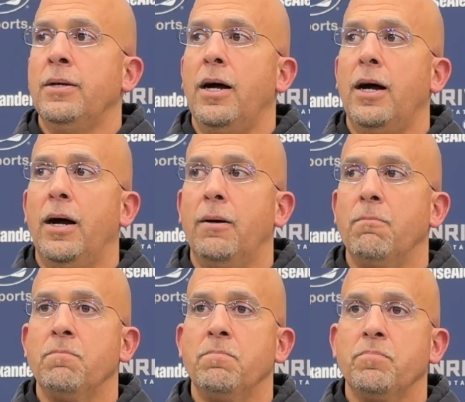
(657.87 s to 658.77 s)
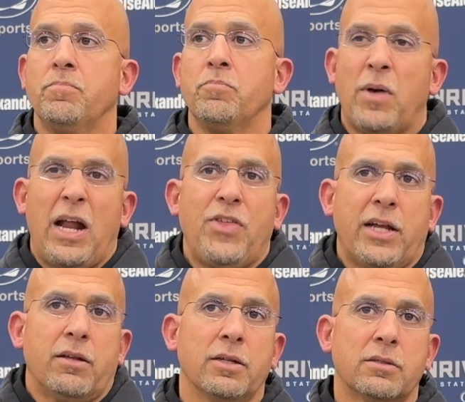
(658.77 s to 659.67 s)
But I
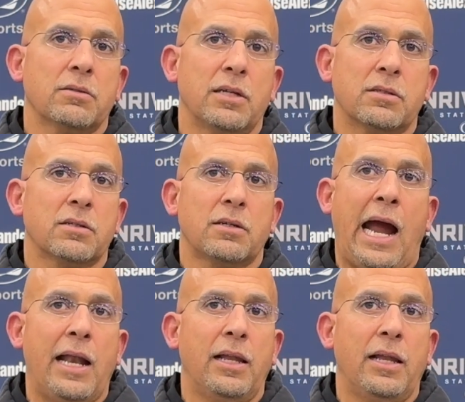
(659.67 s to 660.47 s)
think it's kind of